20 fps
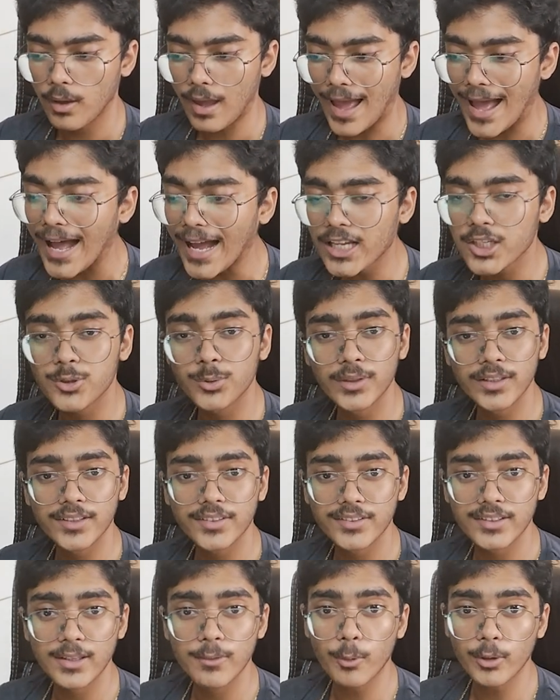actually
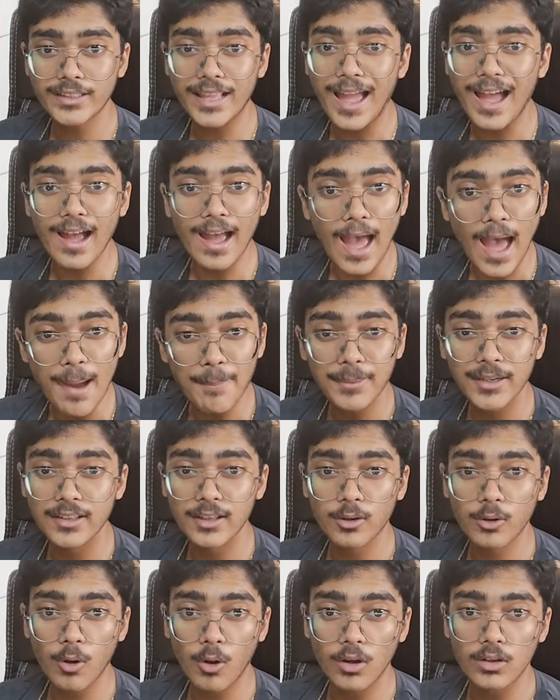see what happened in the
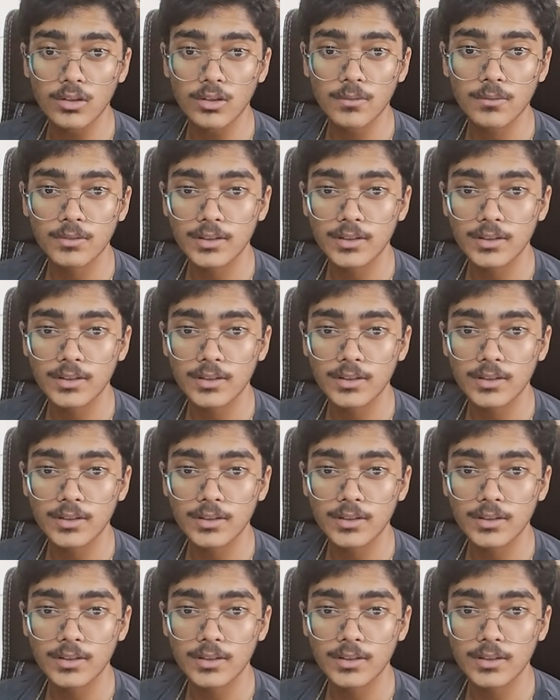call.